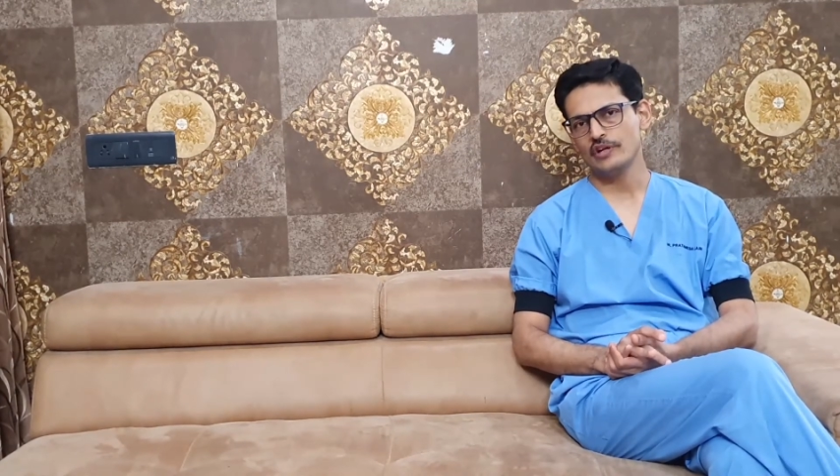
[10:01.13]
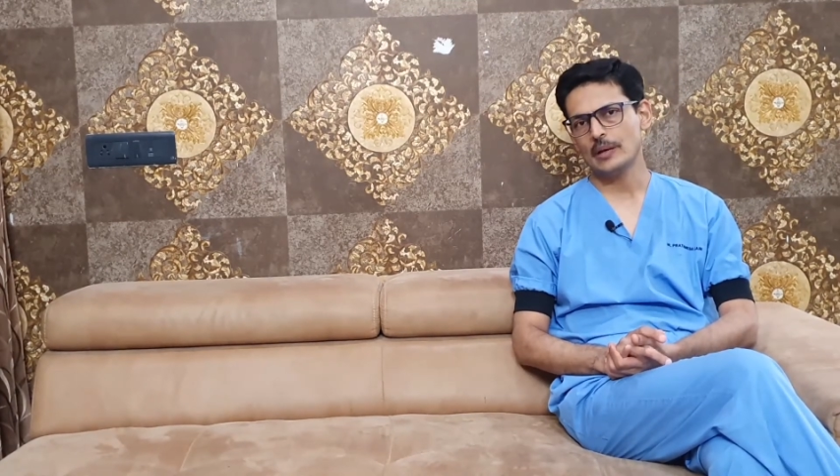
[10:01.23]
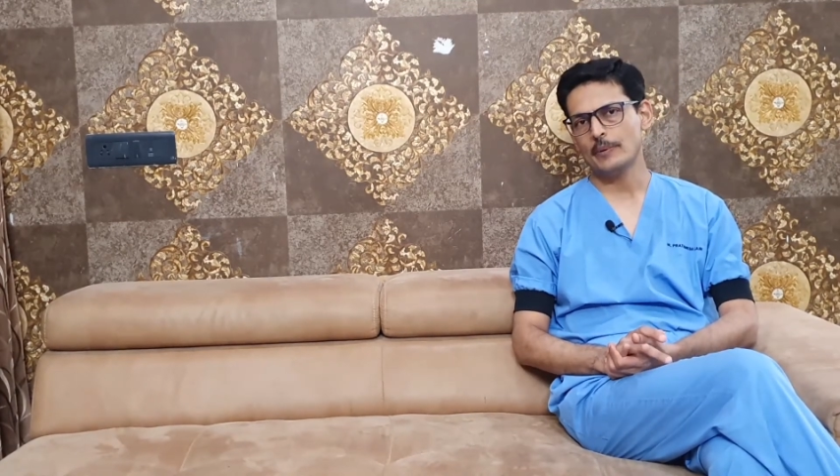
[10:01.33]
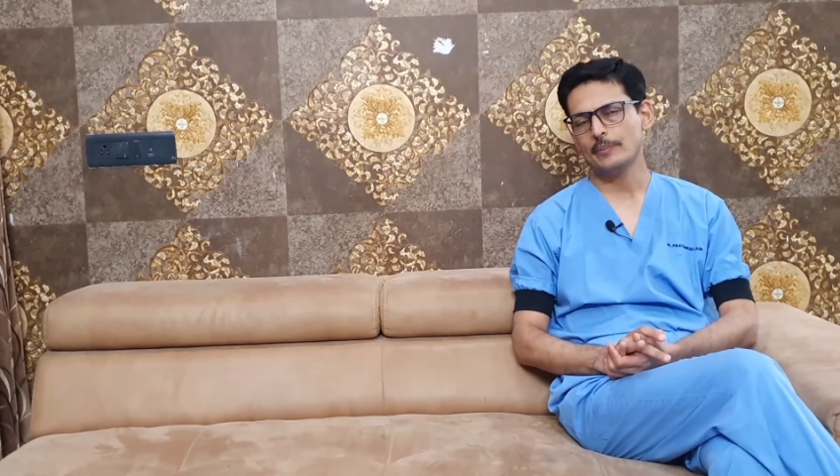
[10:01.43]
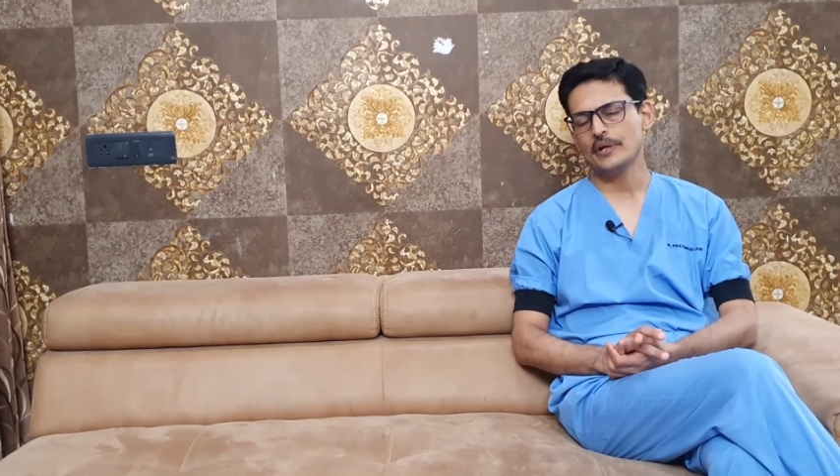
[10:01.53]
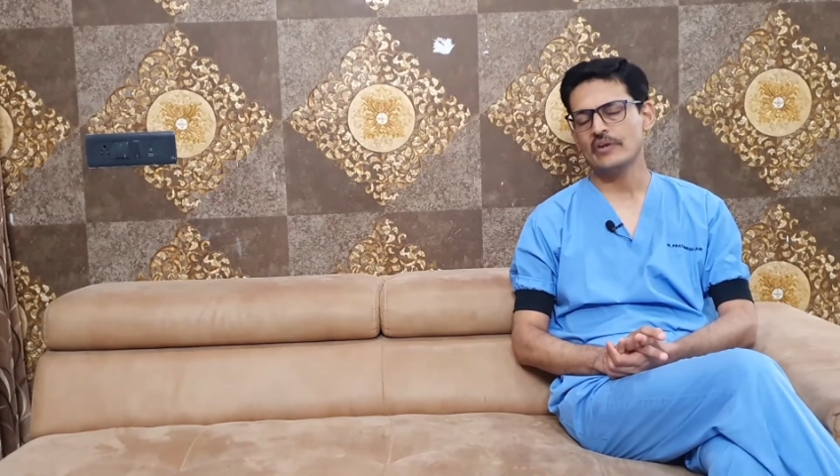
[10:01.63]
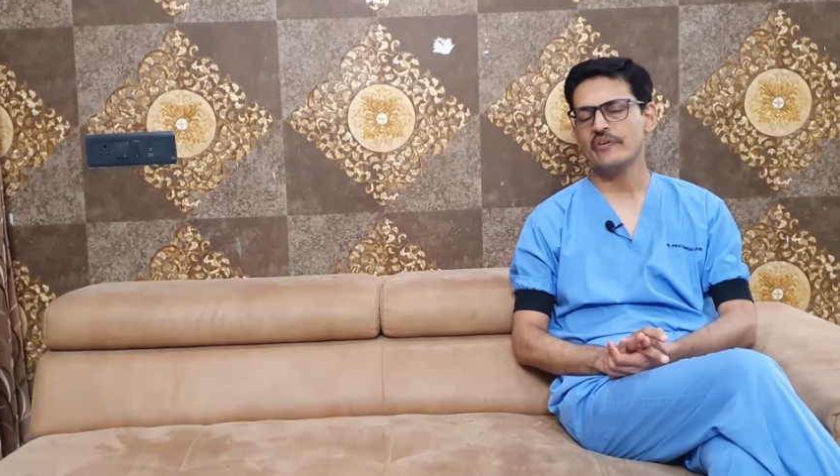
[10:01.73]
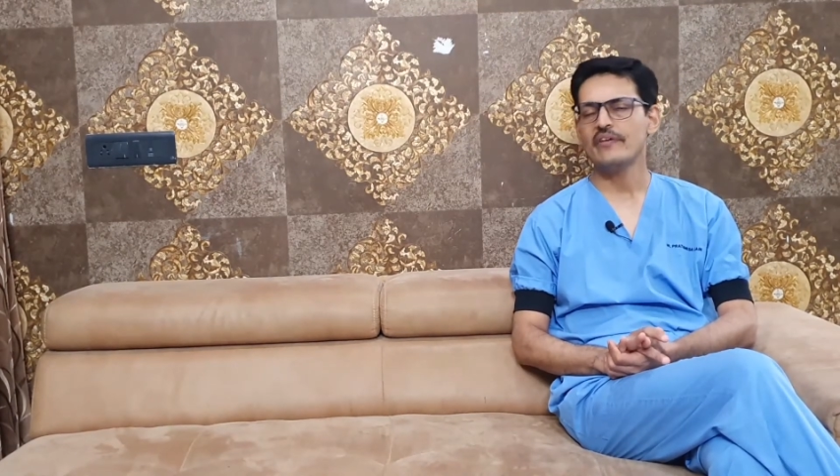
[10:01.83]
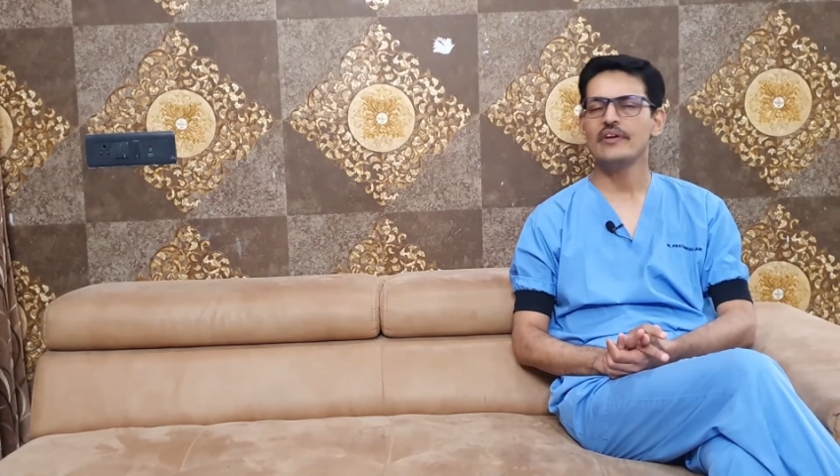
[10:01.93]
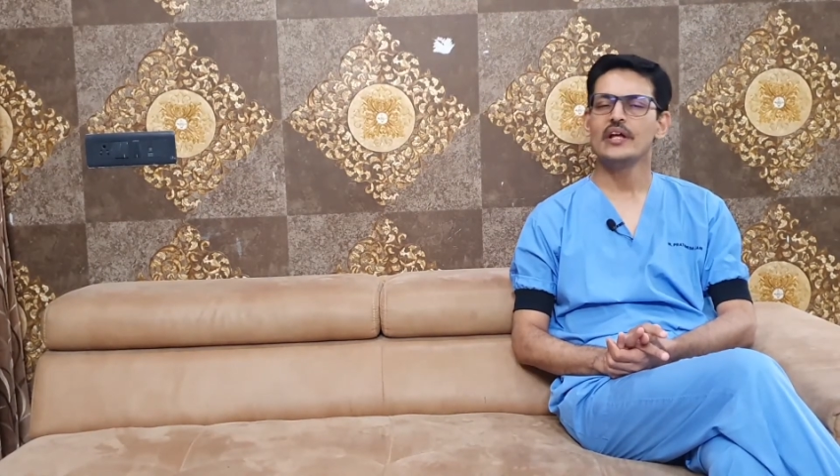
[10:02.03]
vitamin
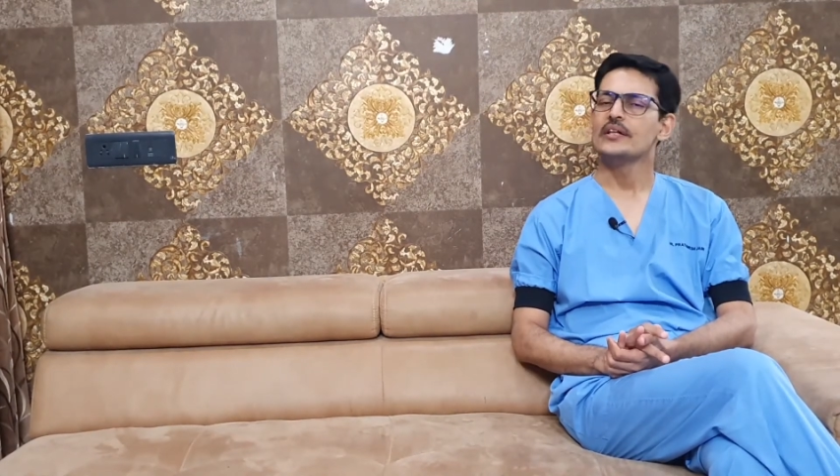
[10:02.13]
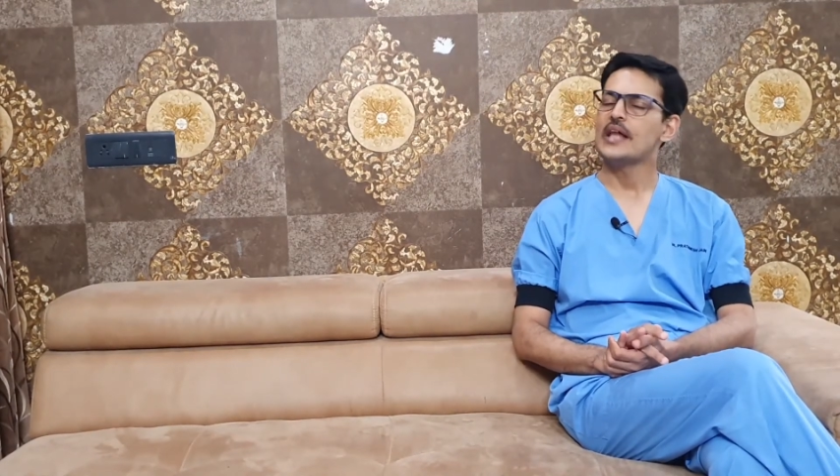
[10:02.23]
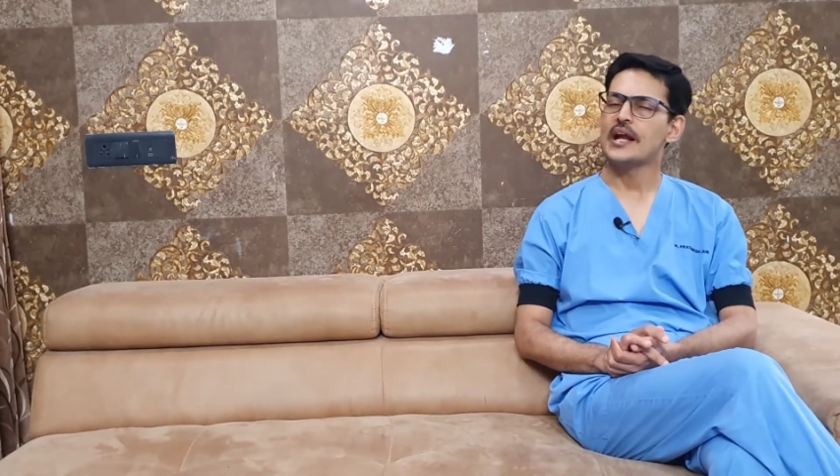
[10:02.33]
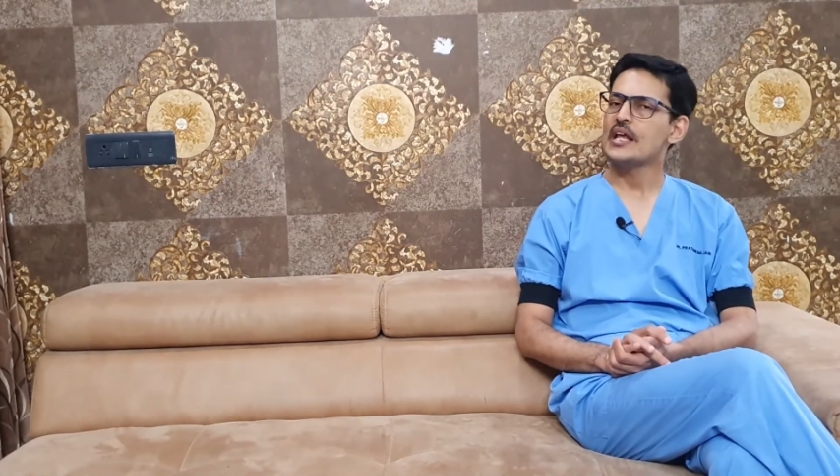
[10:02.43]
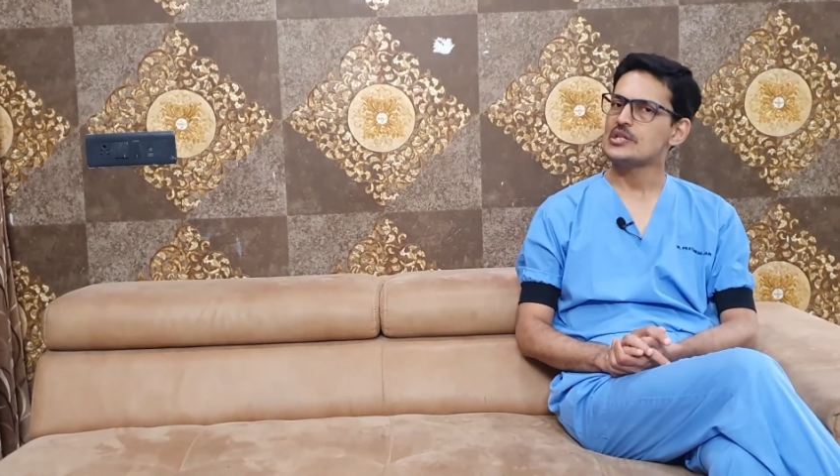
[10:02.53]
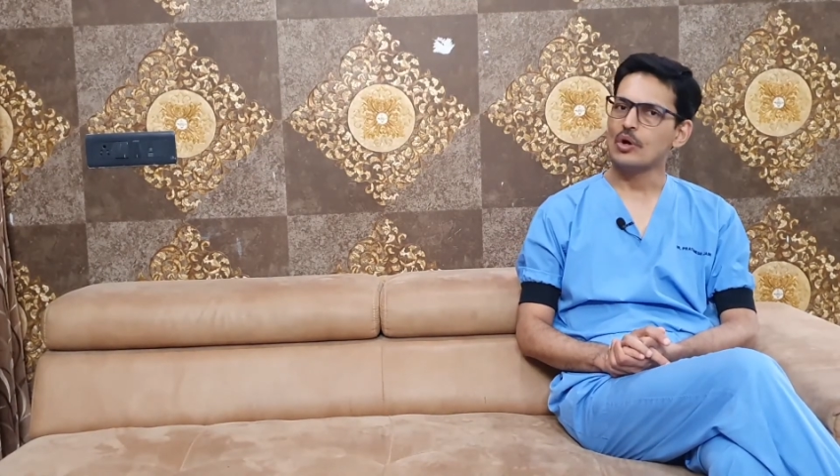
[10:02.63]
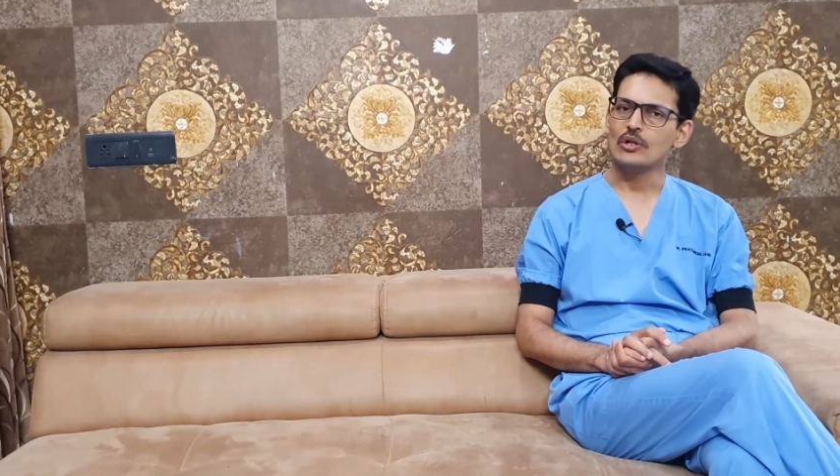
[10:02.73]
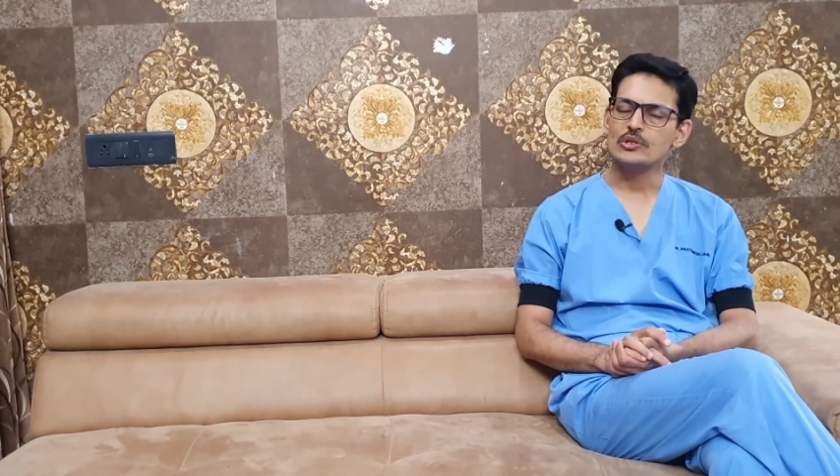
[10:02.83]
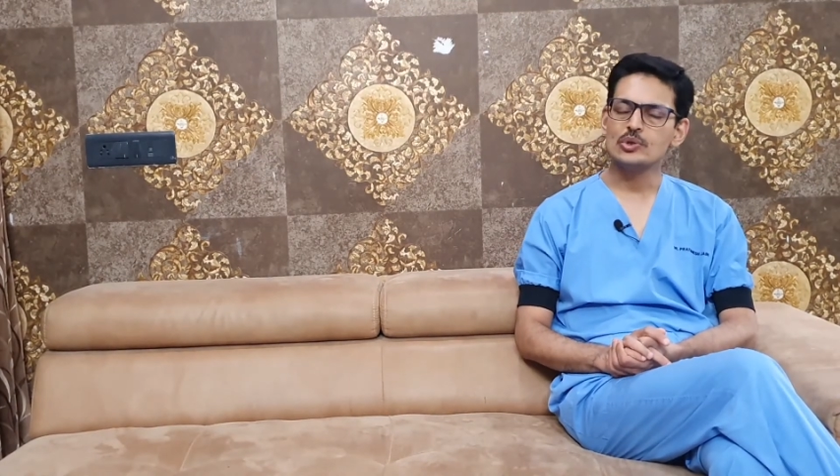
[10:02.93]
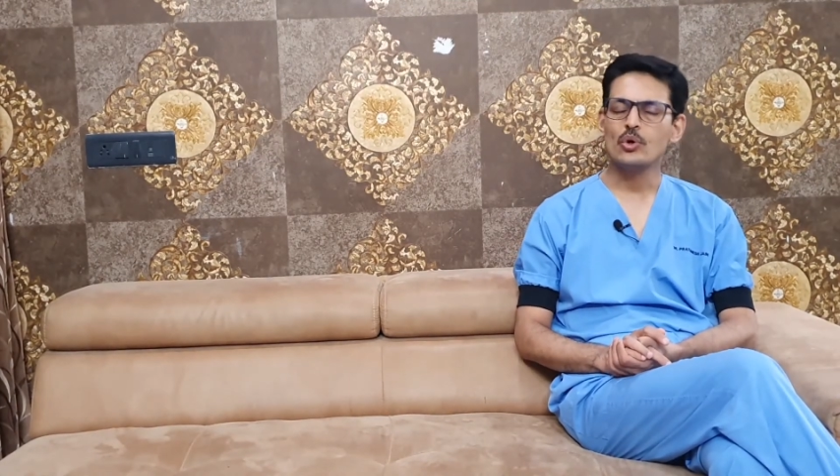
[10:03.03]
B12, that is
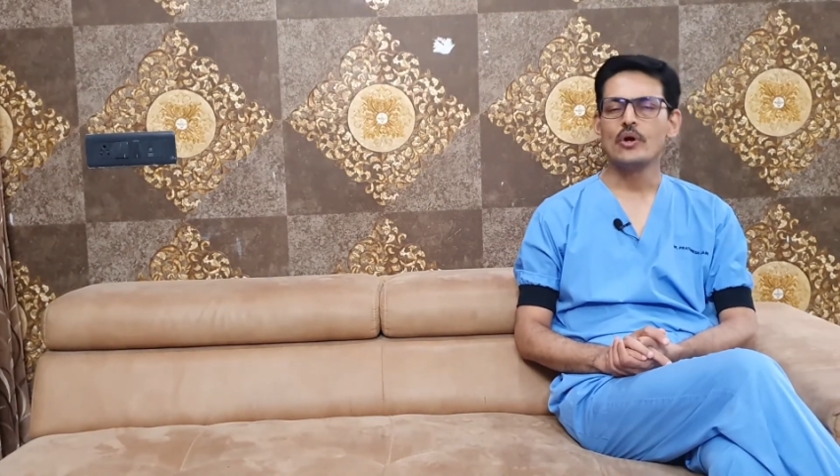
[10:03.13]
also